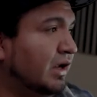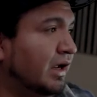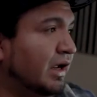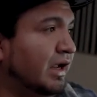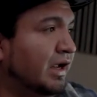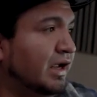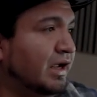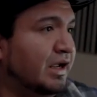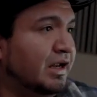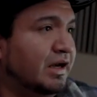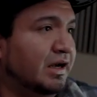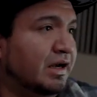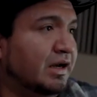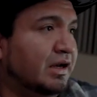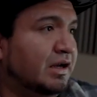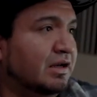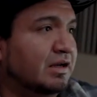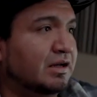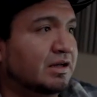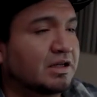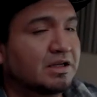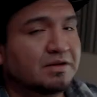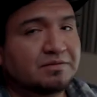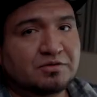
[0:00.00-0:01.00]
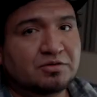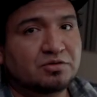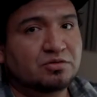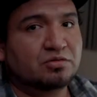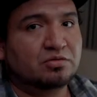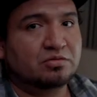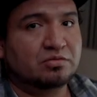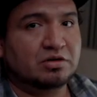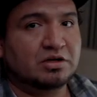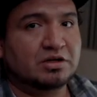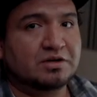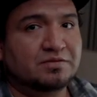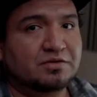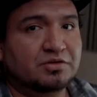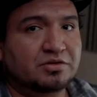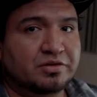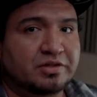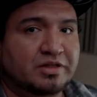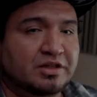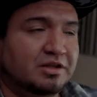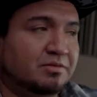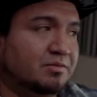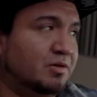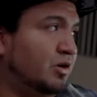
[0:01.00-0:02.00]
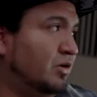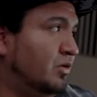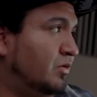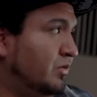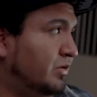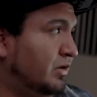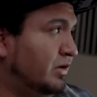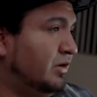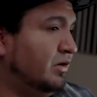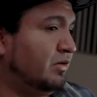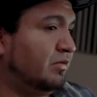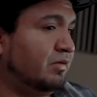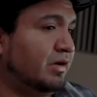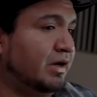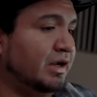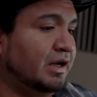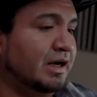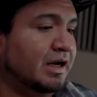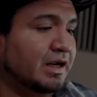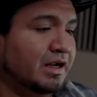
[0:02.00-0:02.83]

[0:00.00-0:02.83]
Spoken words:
and leave your theme alone, right?